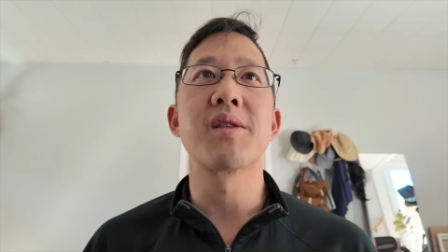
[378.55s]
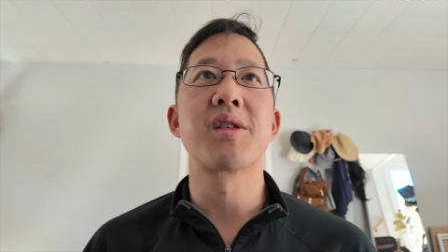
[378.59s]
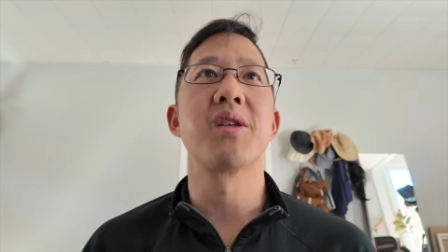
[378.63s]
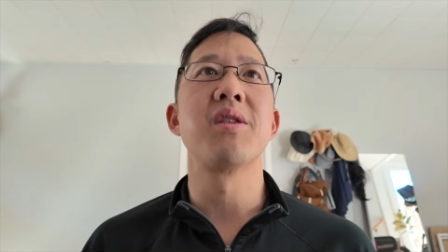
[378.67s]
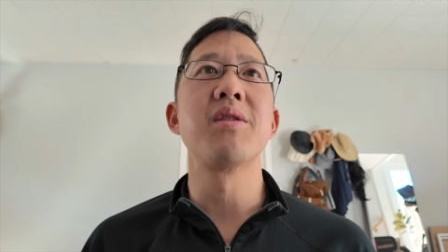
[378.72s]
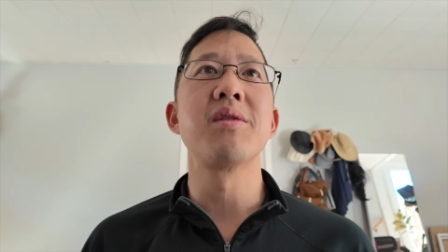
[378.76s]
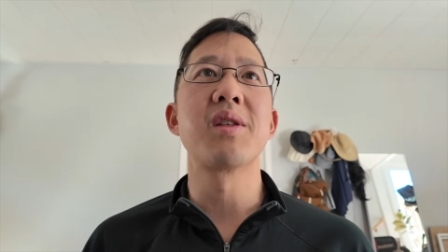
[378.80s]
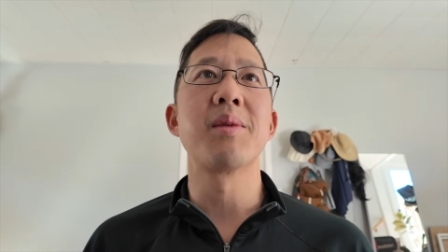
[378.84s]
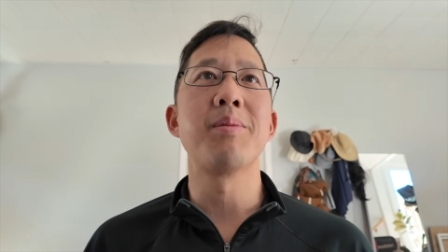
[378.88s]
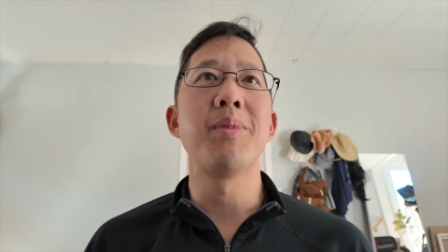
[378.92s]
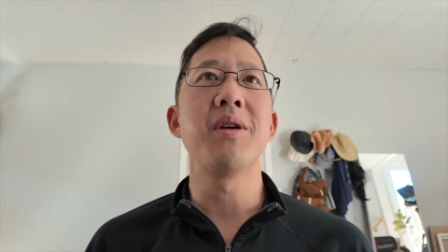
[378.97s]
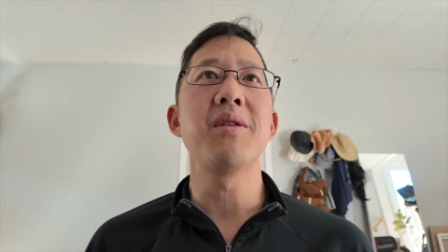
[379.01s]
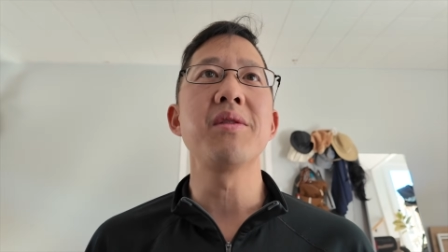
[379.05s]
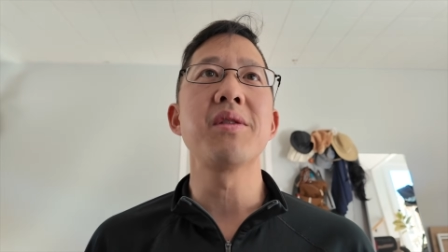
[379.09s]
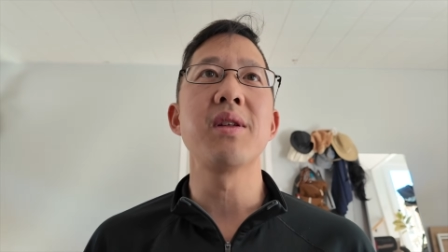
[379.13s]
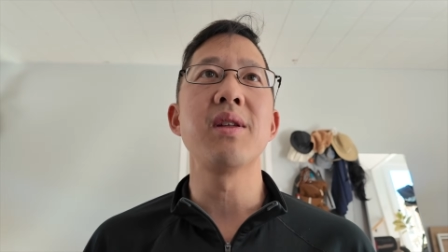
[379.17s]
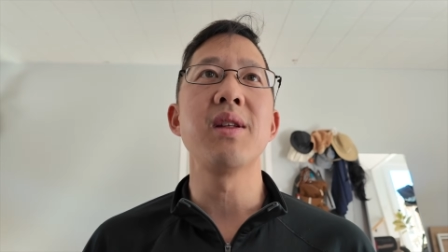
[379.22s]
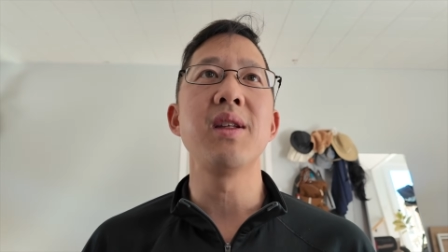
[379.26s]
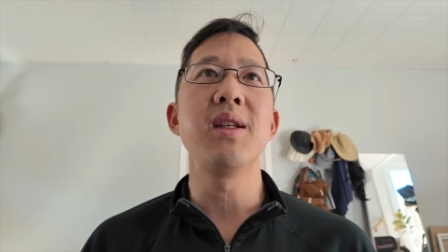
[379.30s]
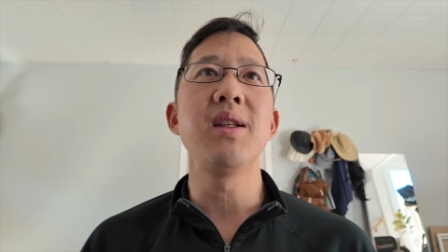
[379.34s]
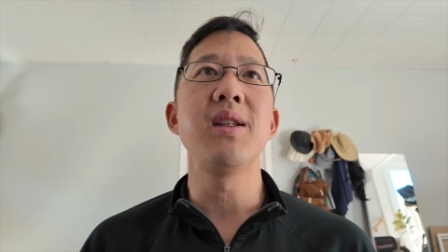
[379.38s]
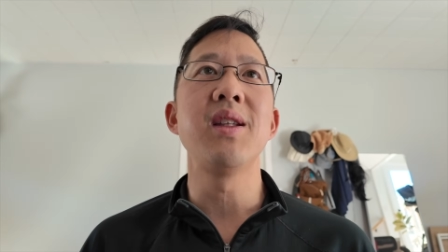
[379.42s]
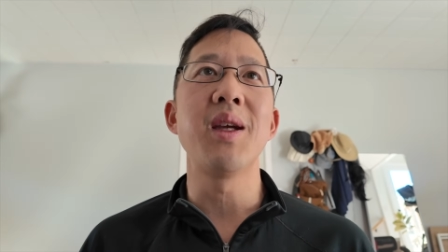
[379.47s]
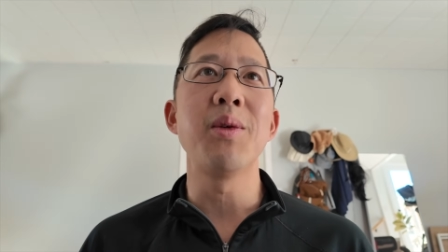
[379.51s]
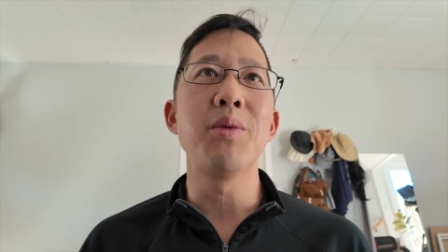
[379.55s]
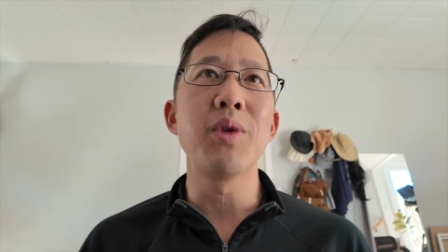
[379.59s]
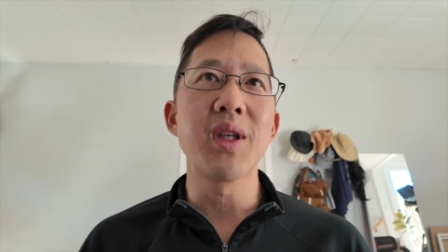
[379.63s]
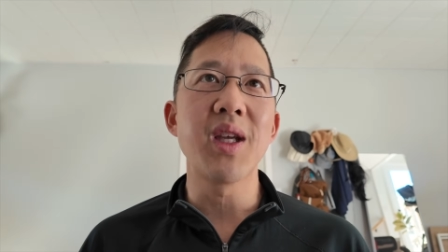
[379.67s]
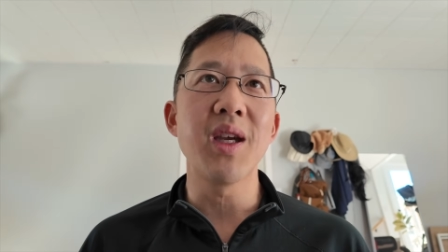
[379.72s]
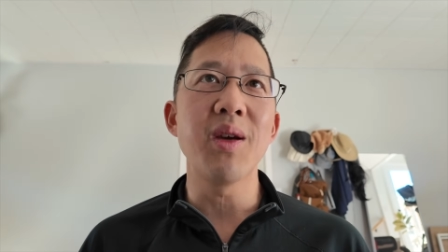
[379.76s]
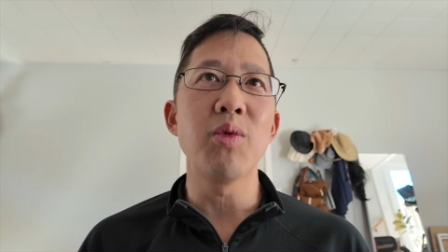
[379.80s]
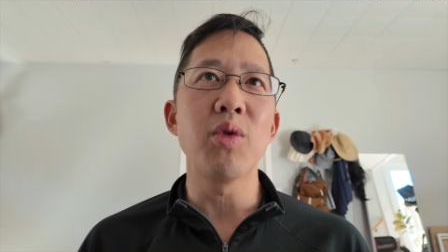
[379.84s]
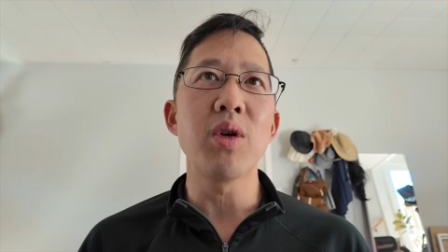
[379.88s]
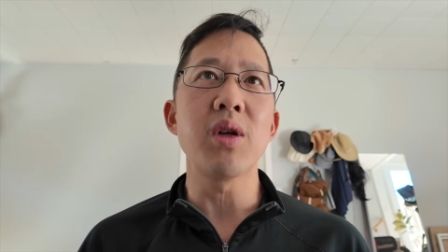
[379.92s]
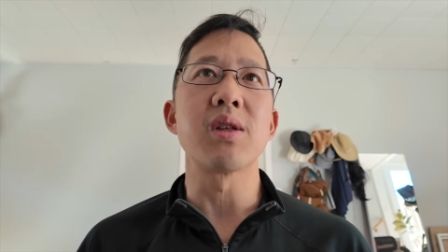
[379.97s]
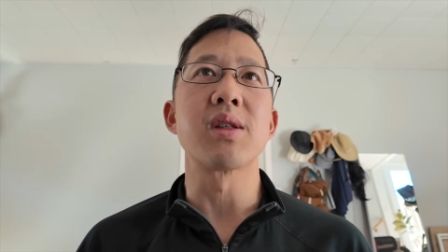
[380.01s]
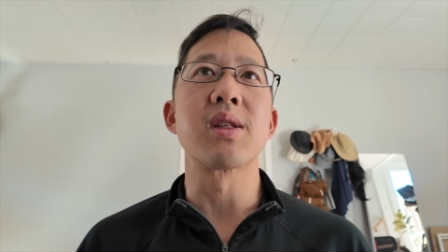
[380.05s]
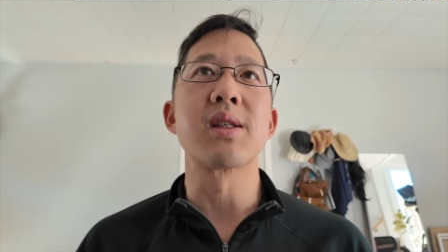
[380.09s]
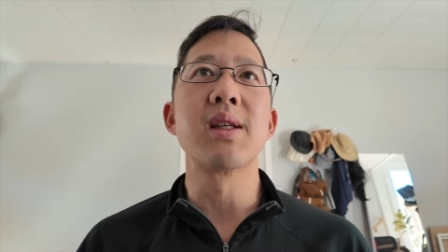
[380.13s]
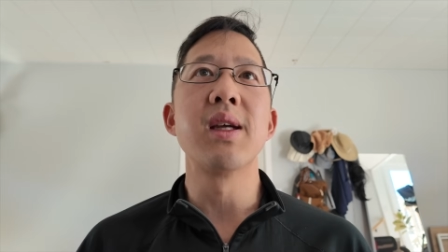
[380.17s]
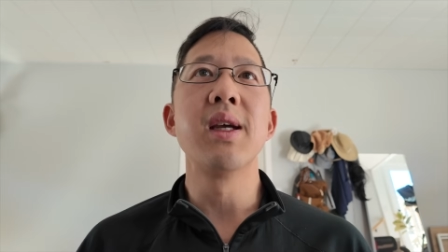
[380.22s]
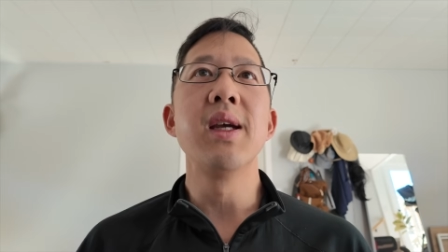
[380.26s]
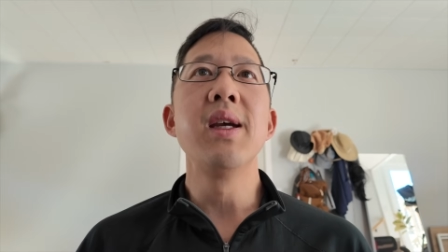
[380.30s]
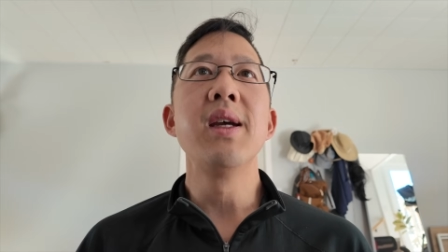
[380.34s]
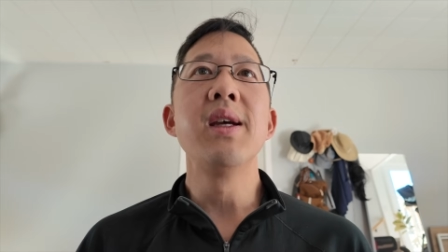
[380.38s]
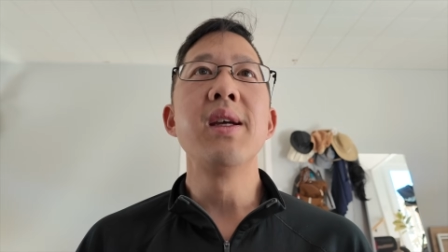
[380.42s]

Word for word: So supposedly they would get worse.